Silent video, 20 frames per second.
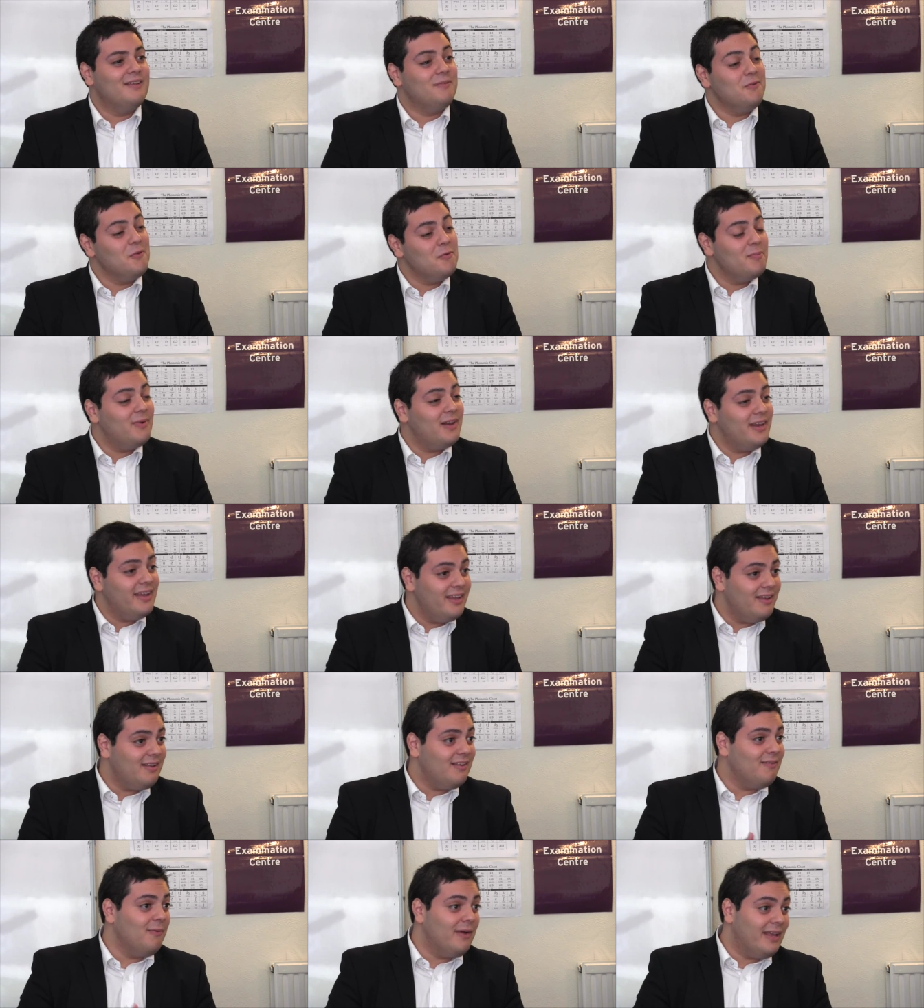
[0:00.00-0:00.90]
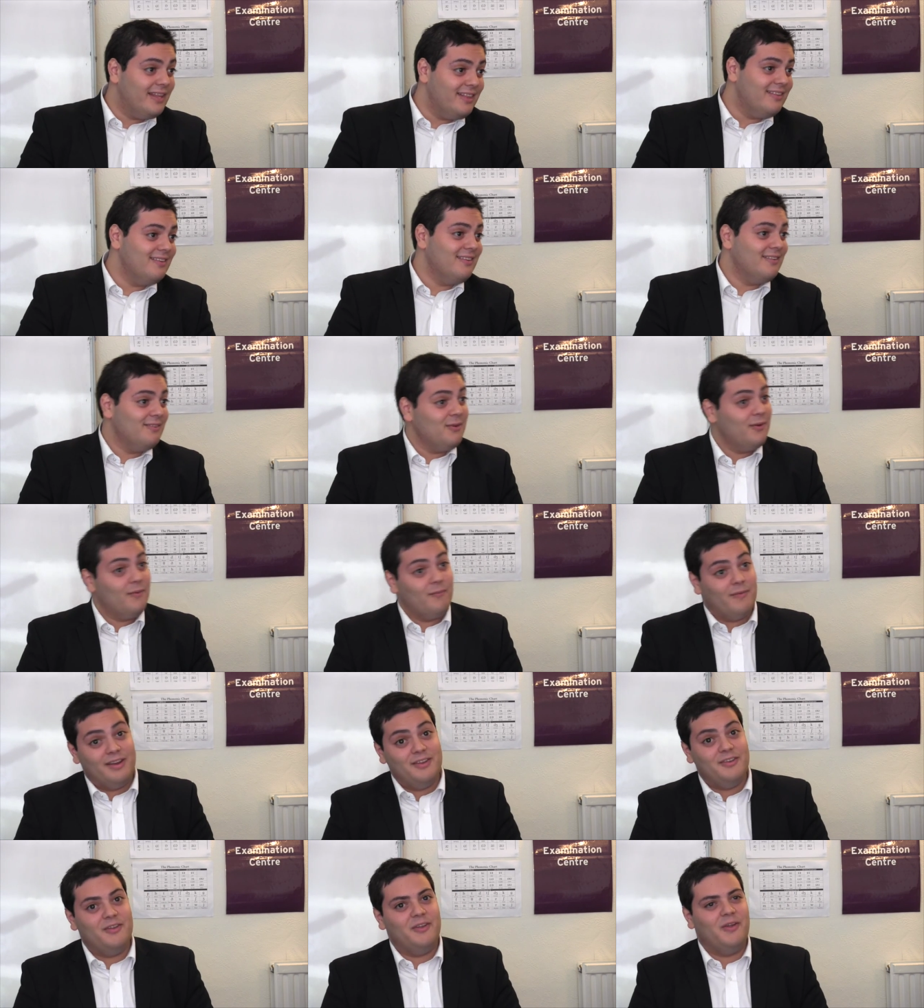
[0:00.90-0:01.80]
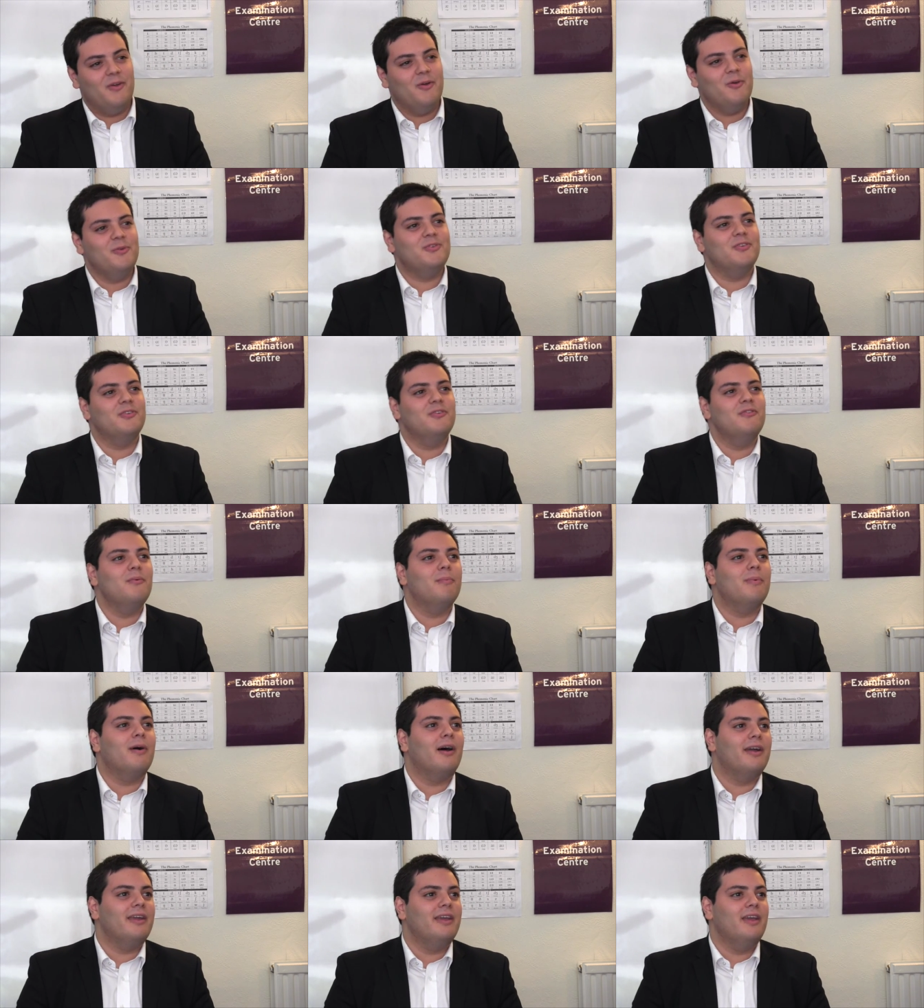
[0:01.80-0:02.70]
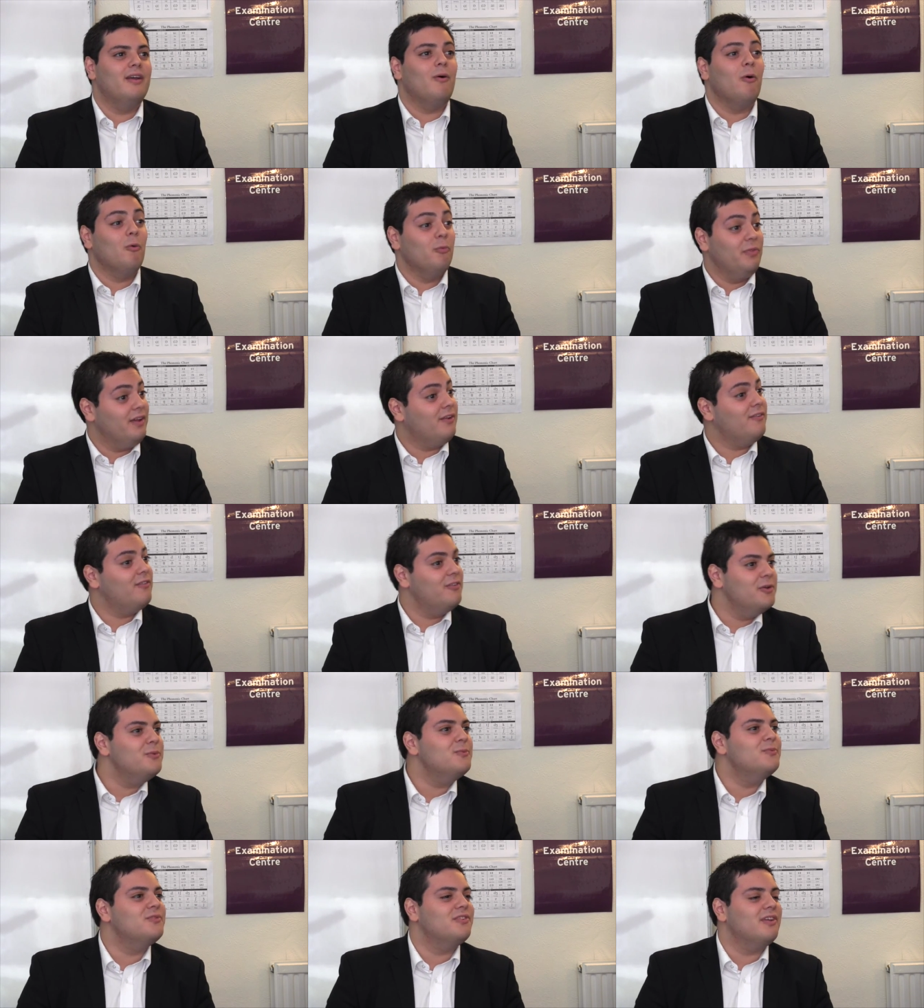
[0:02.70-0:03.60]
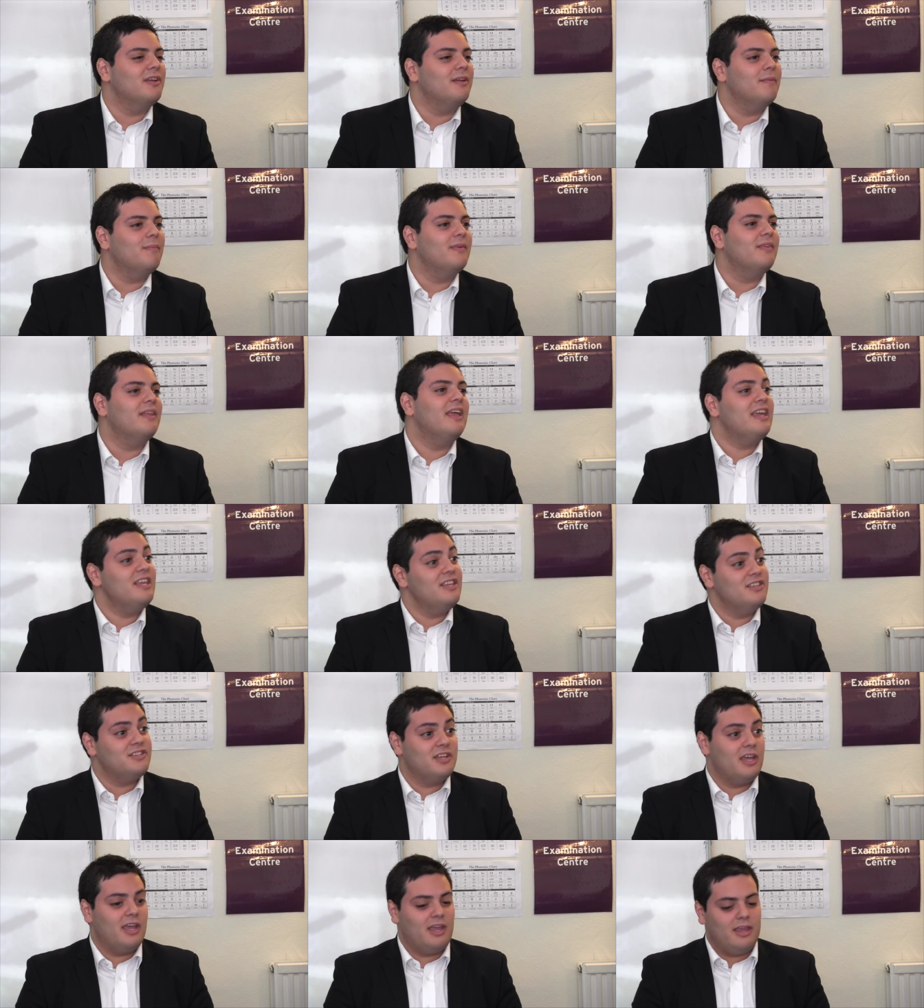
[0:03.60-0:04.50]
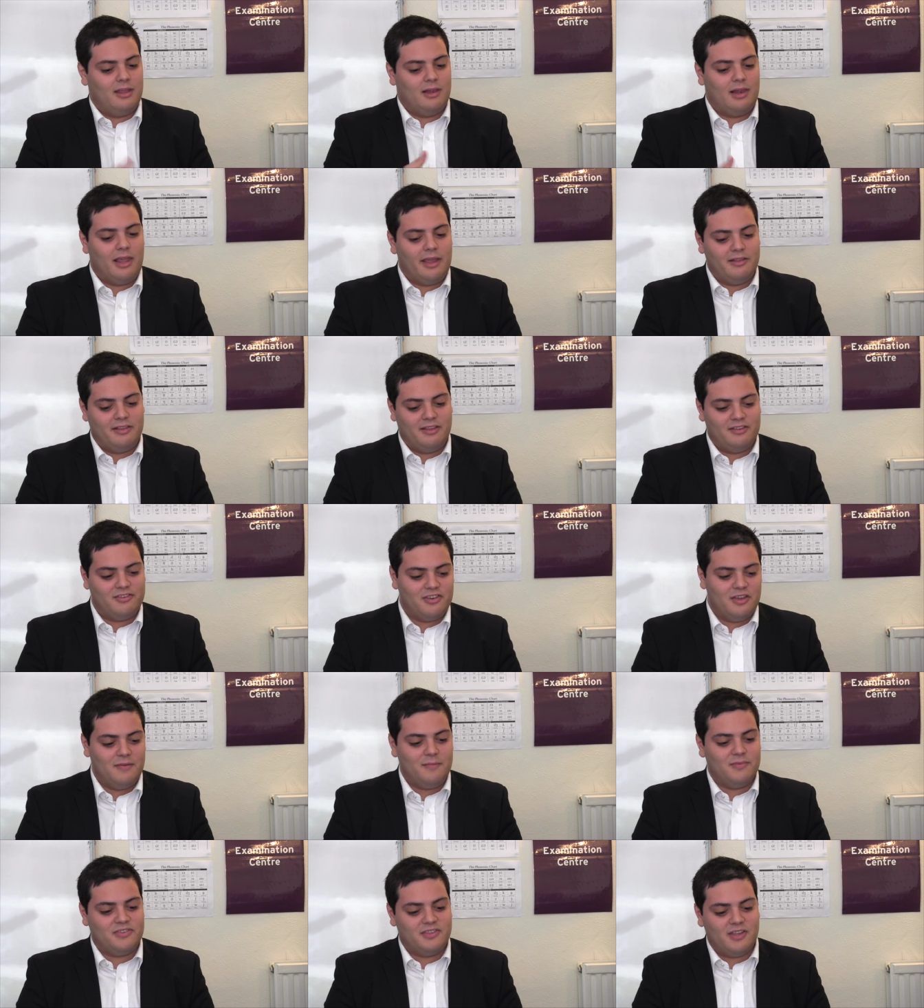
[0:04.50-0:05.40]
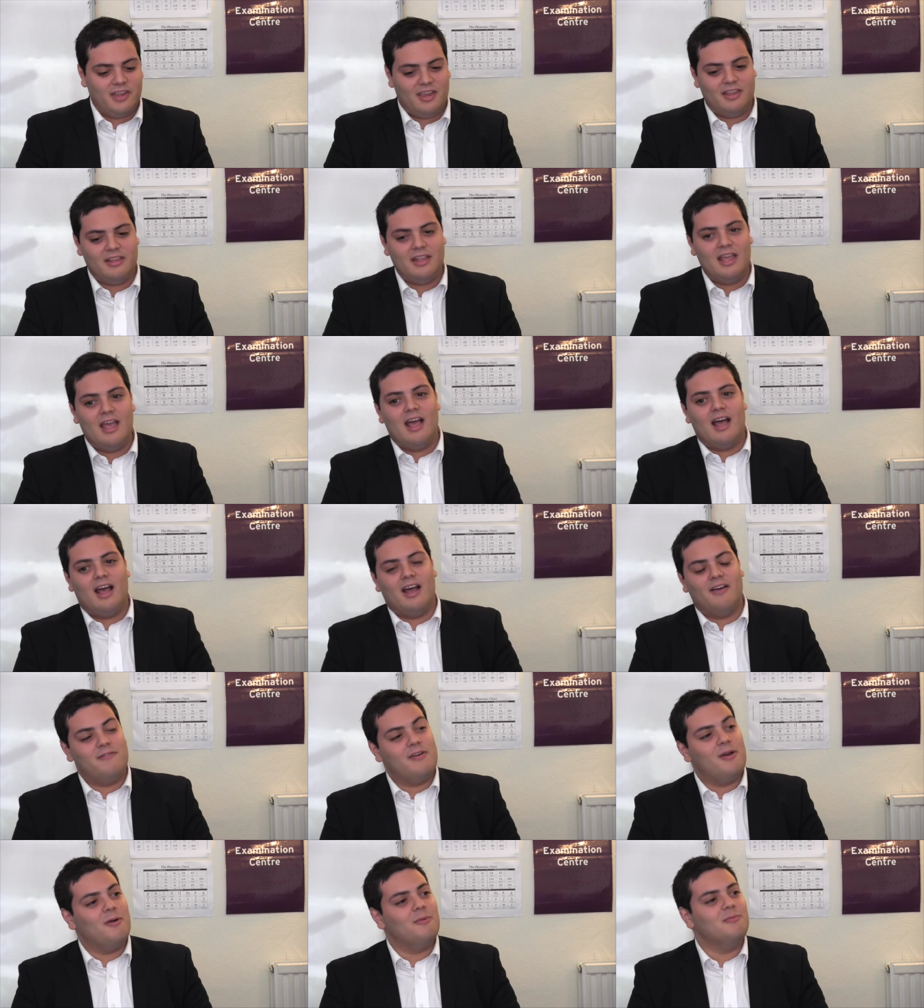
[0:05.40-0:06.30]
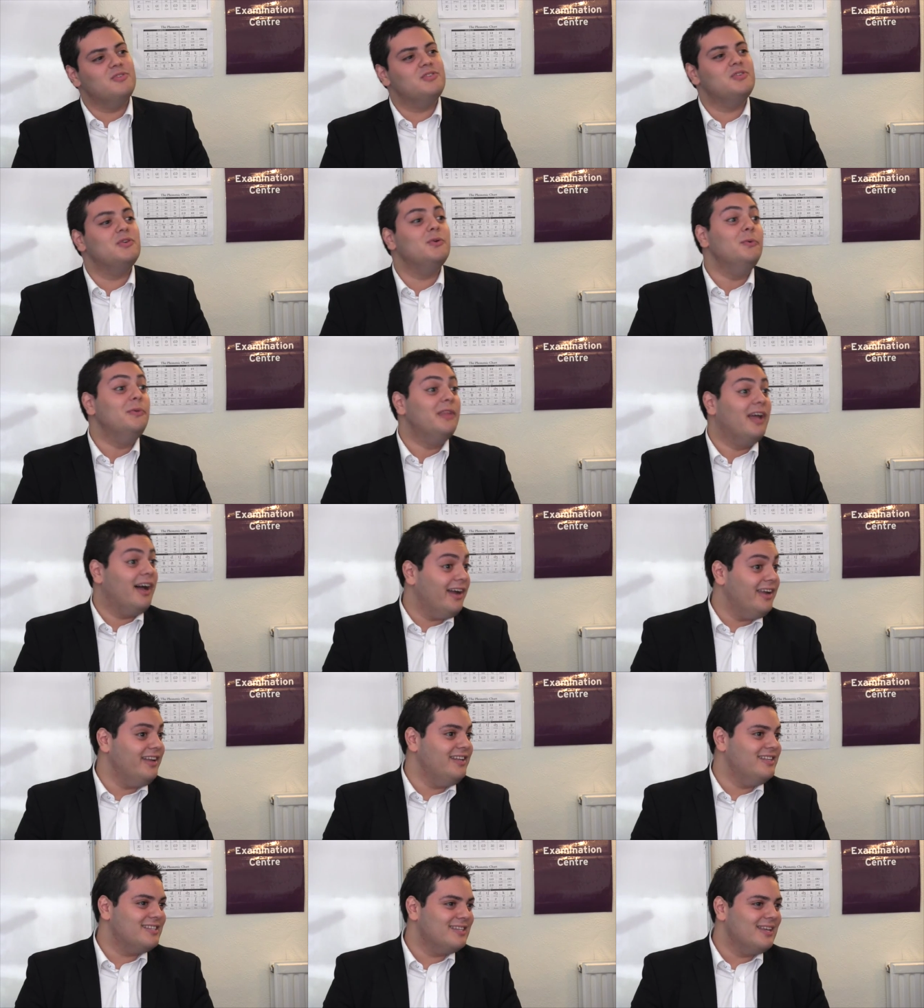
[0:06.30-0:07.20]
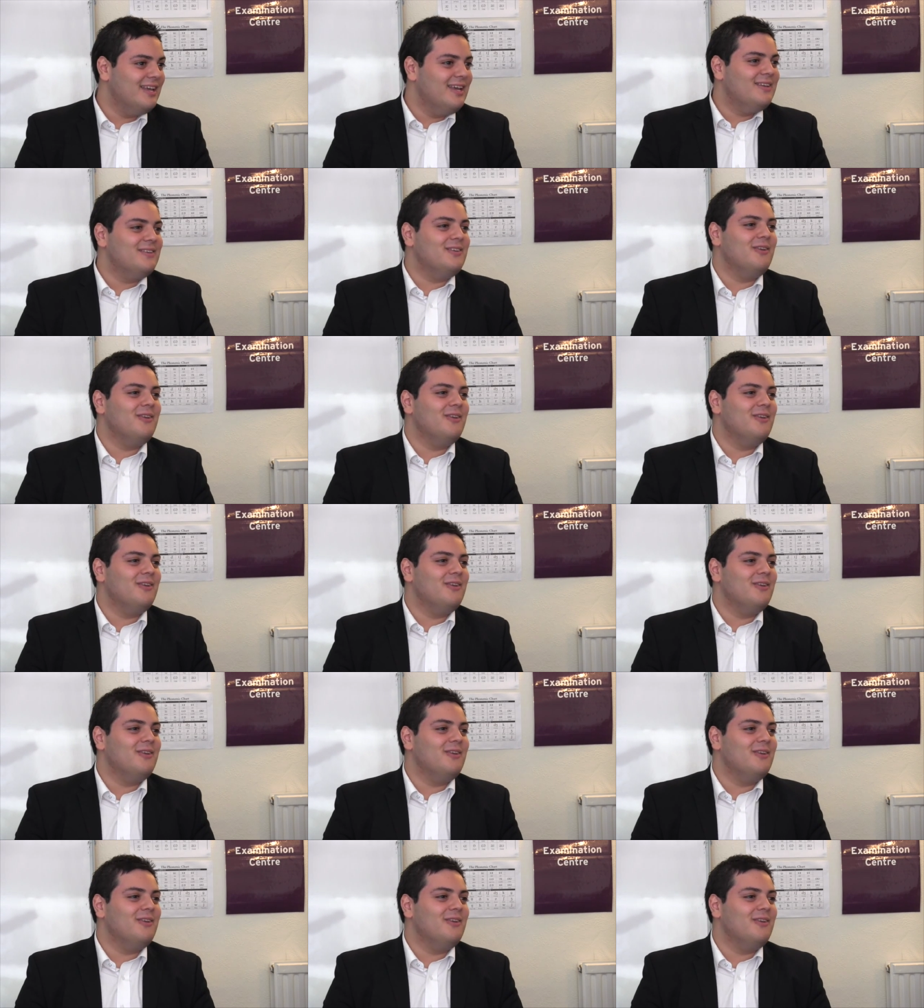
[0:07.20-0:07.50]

Normally, when you go to Dubai on a cruise ship, they stay like the ship stayed around 2 nights.